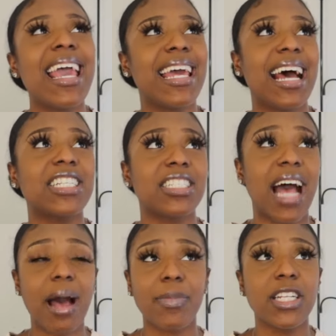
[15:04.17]
and I just
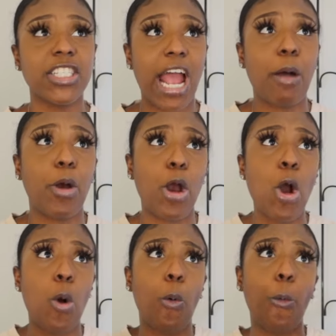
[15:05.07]
hop in the shower,
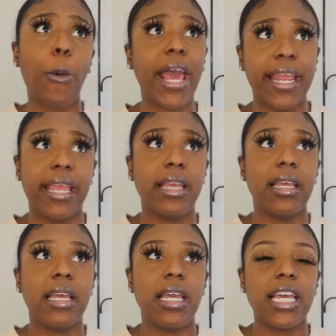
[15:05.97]
wet it,